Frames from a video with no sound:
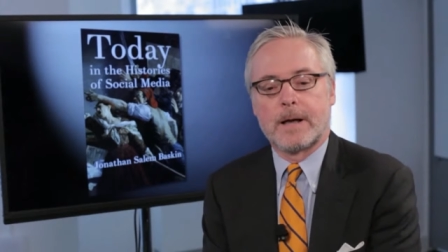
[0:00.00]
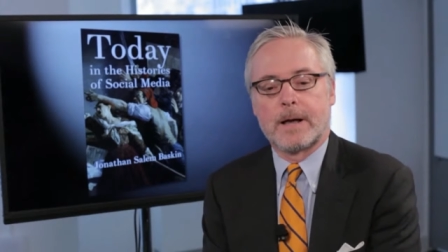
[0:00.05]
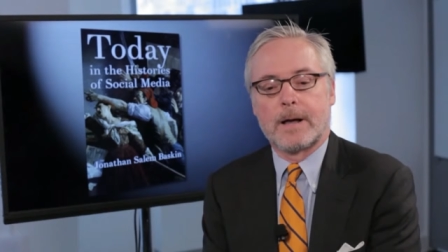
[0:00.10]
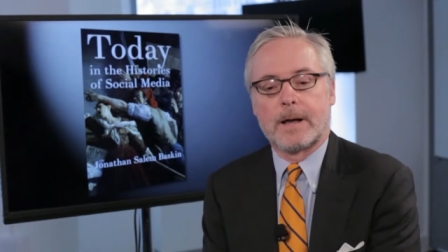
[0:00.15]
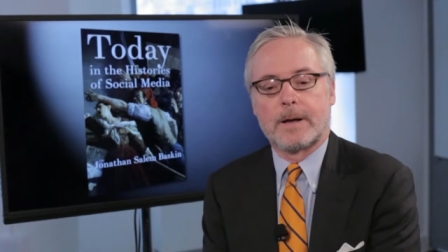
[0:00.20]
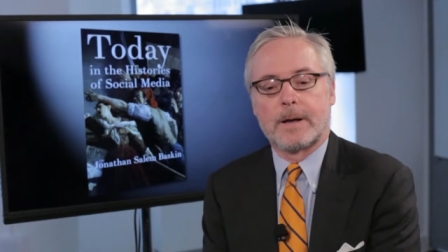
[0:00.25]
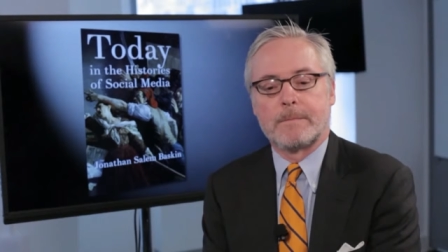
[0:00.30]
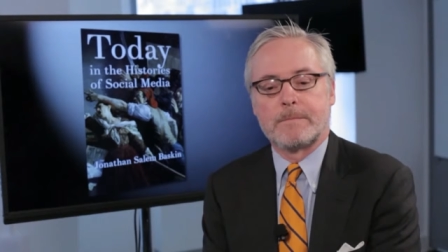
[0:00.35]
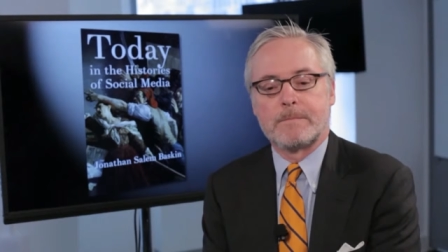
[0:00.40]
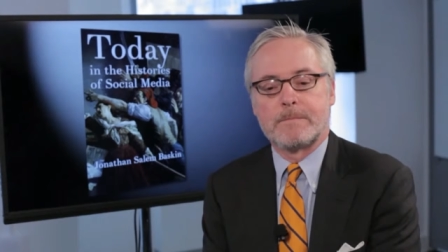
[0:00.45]

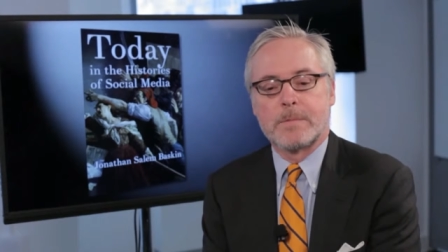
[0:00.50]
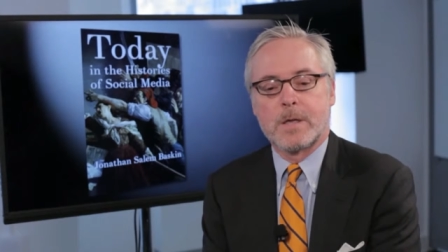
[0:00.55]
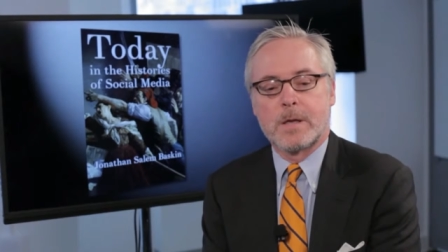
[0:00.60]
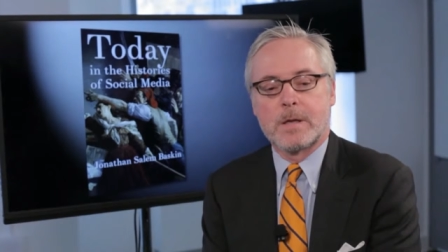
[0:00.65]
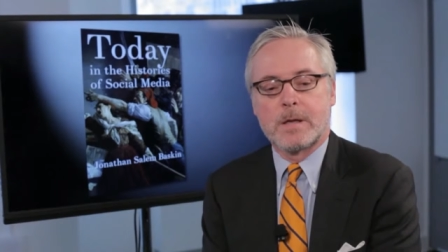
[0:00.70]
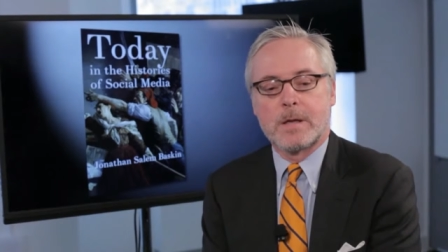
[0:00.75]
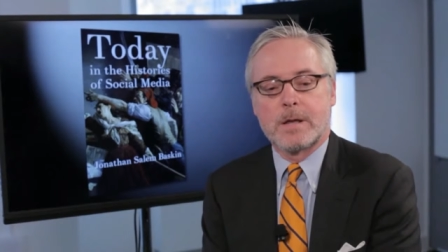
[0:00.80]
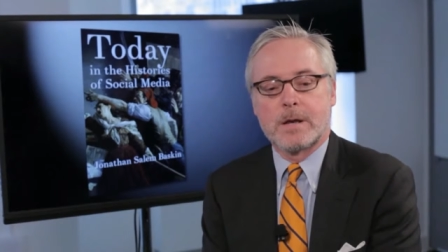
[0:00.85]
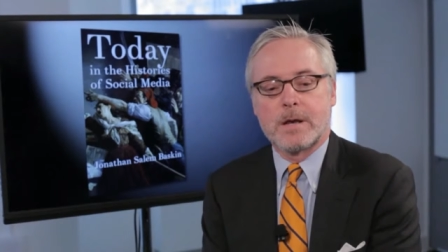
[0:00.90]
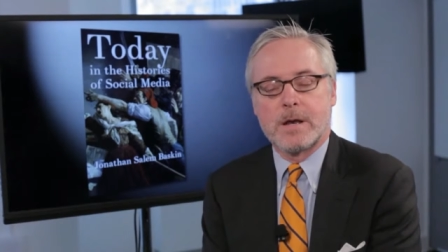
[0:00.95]
Um,
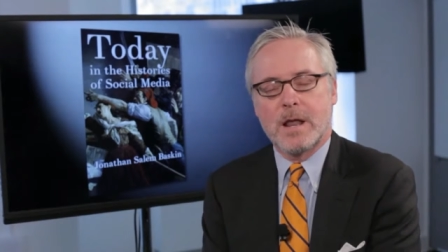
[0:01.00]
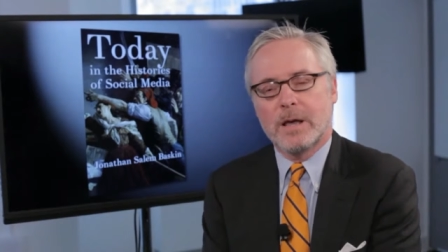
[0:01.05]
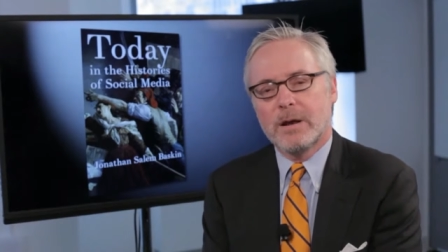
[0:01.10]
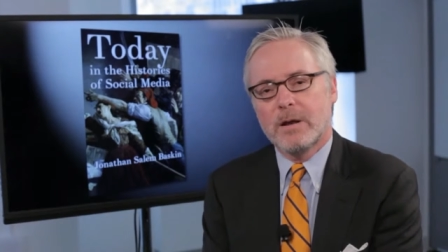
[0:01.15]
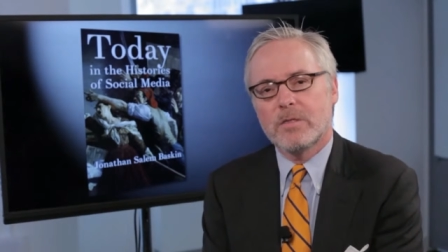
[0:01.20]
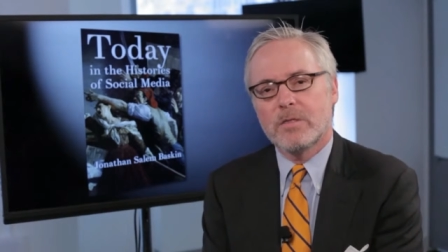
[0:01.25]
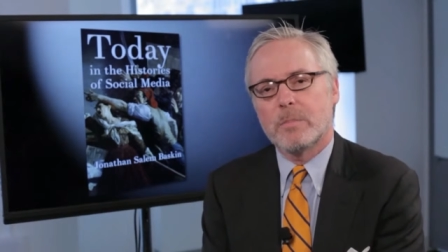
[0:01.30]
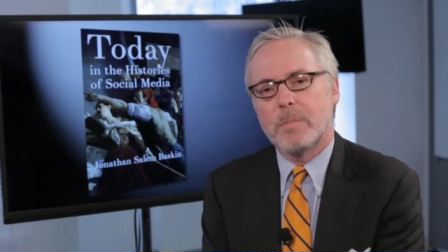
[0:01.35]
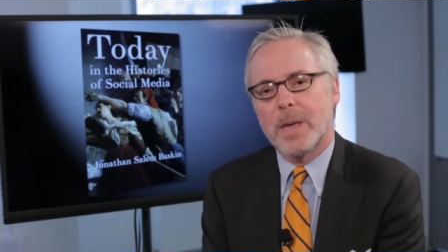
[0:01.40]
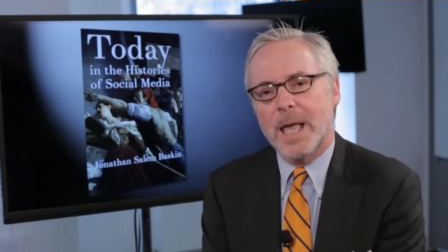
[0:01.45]

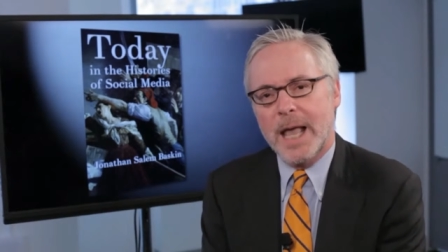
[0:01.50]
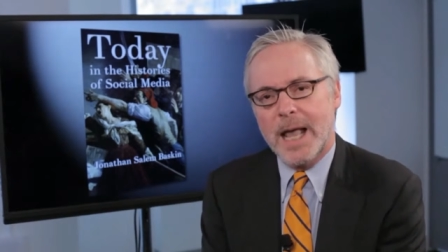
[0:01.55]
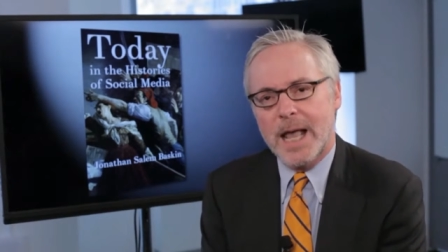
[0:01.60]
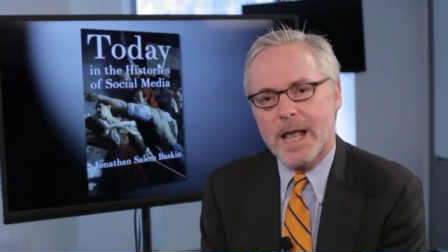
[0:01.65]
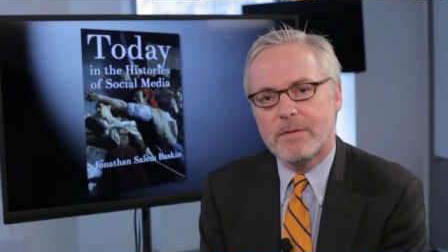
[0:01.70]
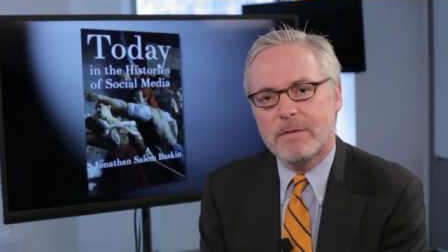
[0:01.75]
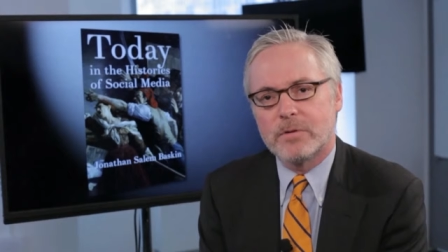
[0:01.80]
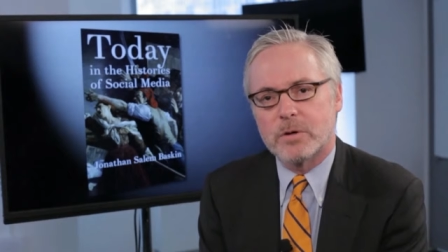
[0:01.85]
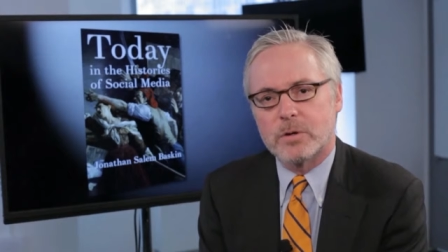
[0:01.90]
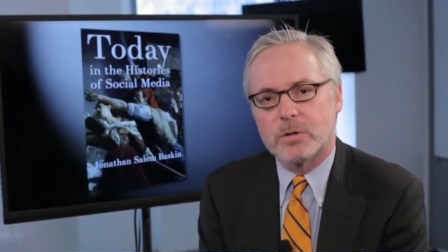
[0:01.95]
none of the
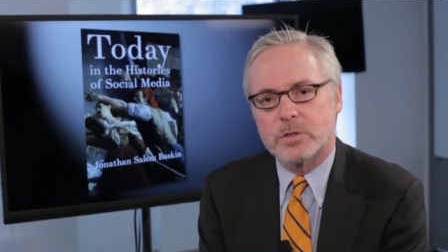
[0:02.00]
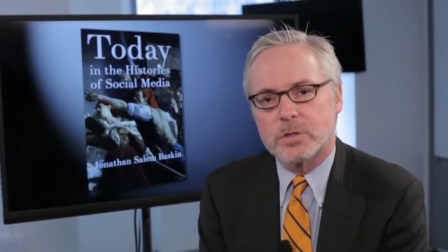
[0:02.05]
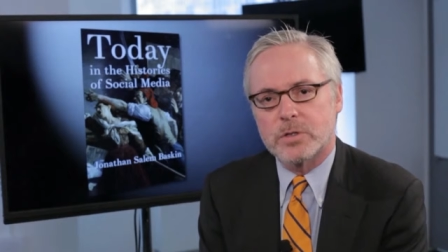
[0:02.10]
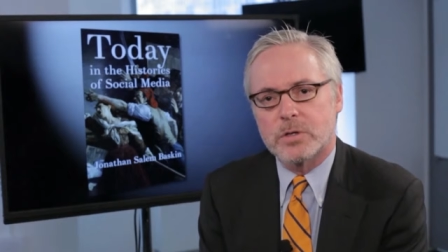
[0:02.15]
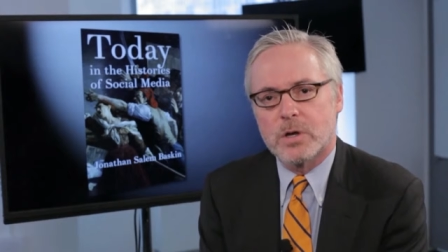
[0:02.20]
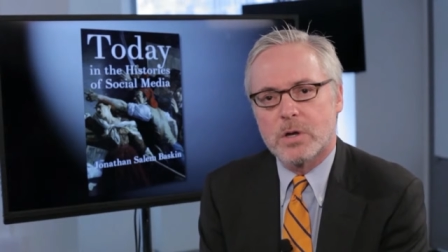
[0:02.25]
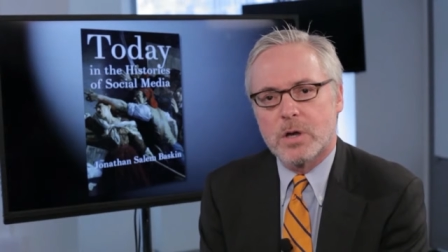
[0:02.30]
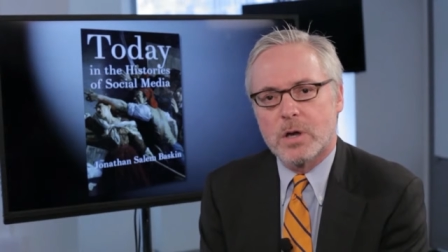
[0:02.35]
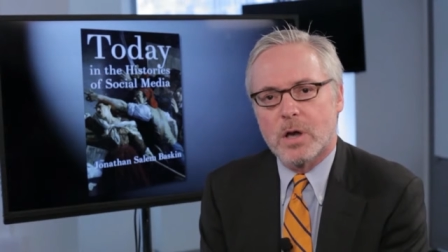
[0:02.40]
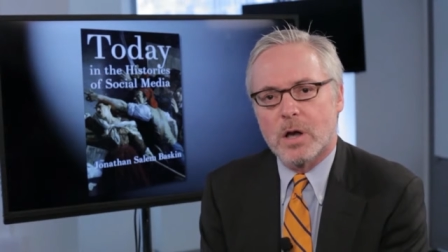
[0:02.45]

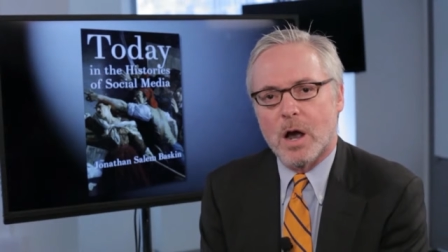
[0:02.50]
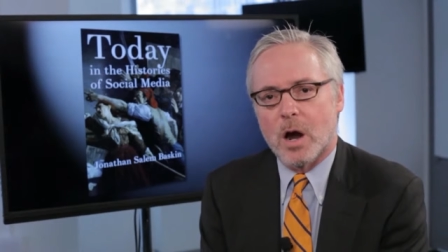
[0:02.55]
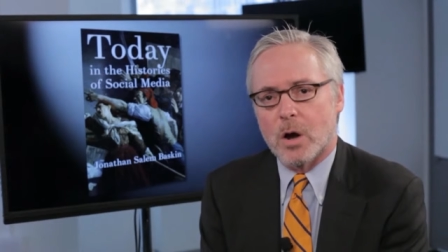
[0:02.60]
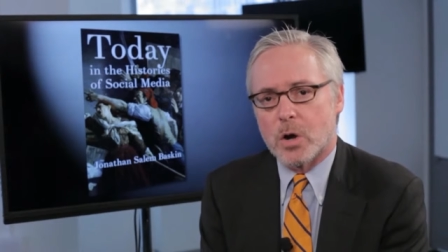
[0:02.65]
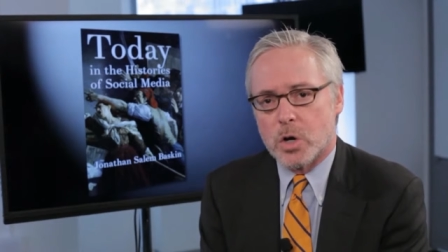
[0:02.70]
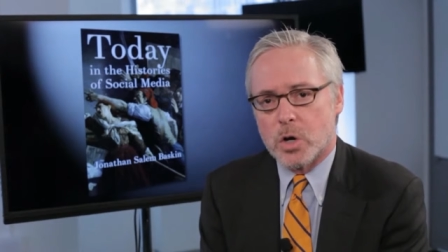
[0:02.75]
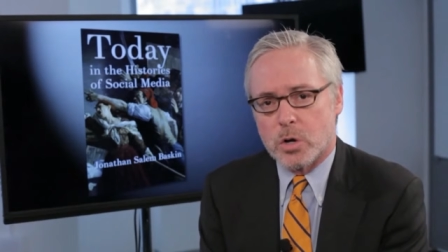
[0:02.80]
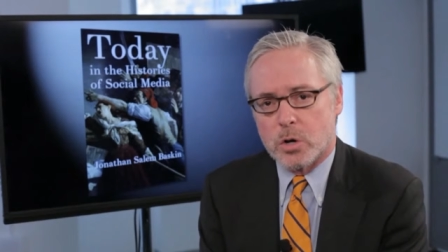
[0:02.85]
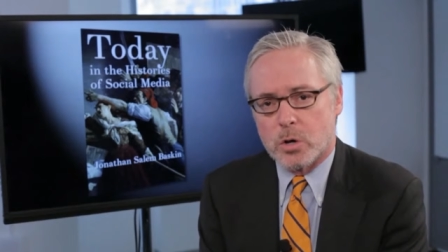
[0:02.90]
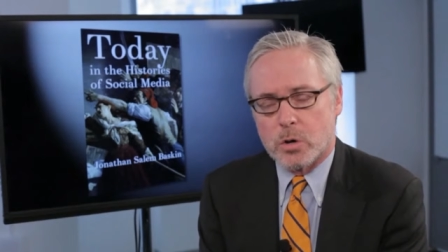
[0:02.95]
behaviors
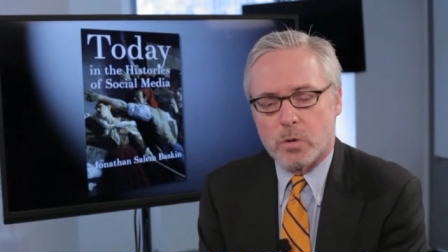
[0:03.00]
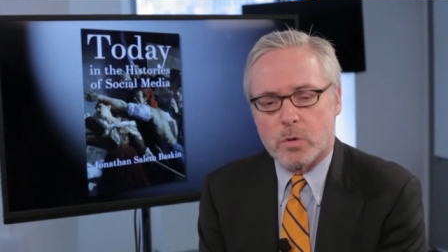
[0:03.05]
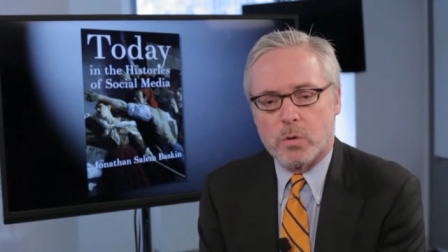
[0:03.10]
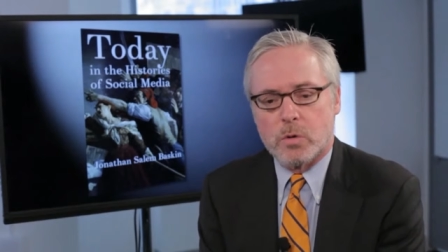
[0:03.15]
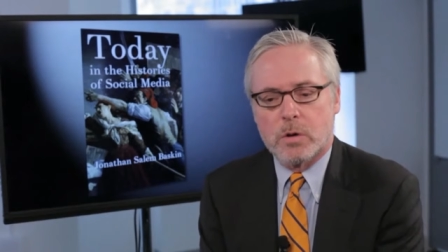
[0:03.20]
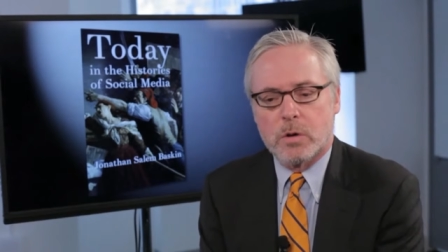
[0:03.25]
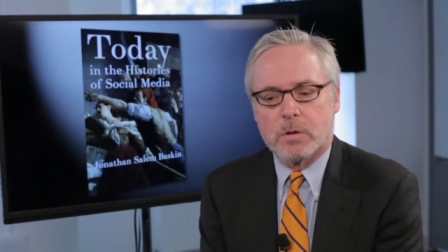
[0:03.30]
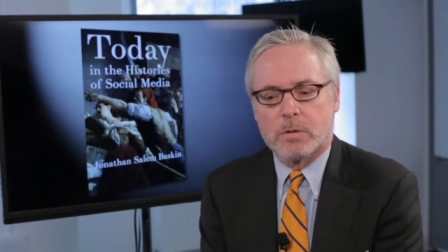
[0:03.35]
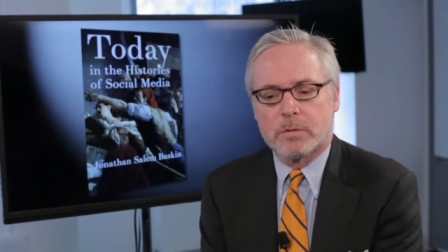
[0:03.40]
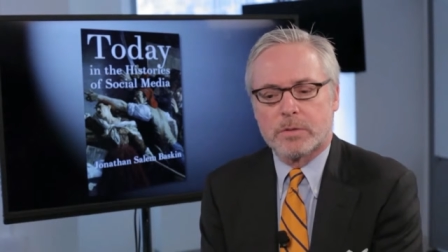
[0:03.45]
are
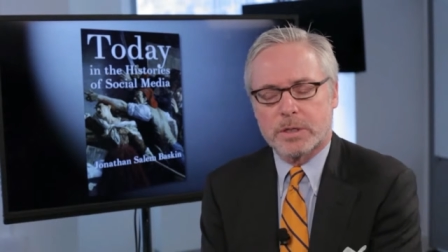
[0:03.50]
new.